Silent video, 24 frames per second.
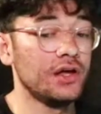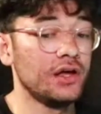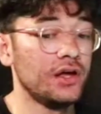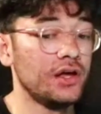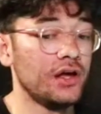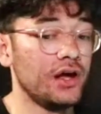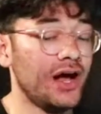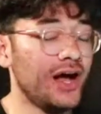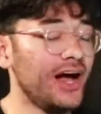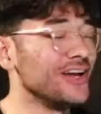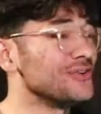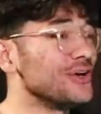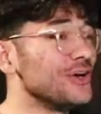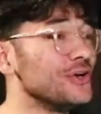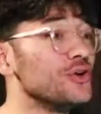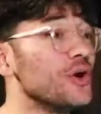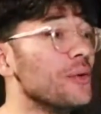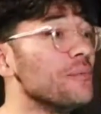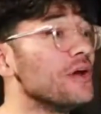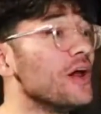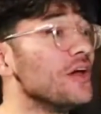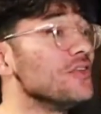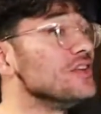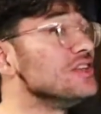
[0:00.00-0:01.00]
Andre Drummond
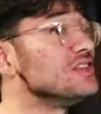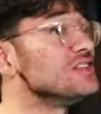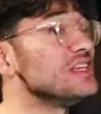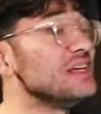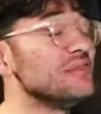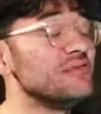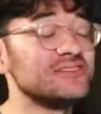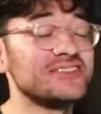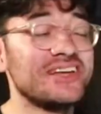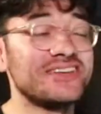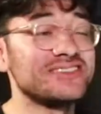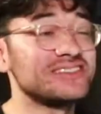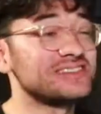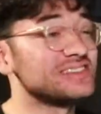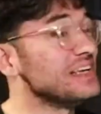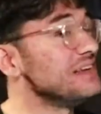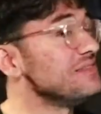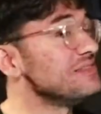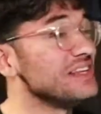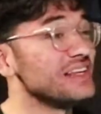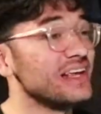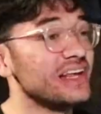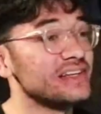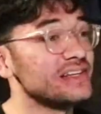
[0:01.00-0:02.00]
on this team is not the same thing
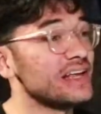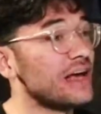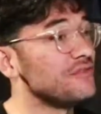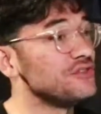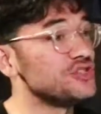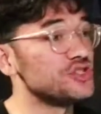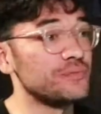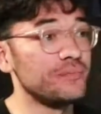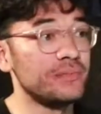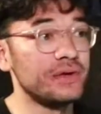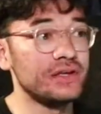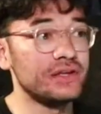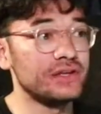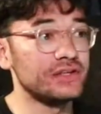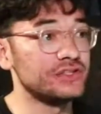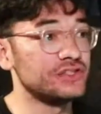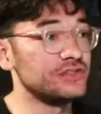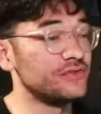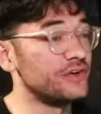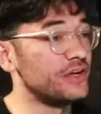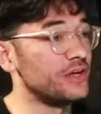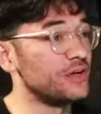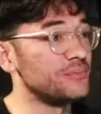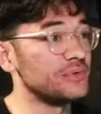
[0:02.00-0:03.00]
as having
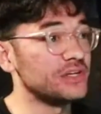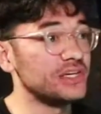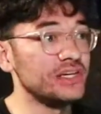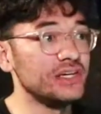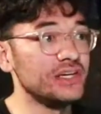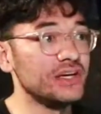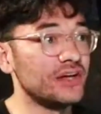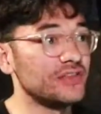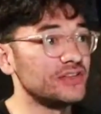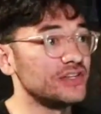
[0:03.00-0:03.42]
JaVale McGee on this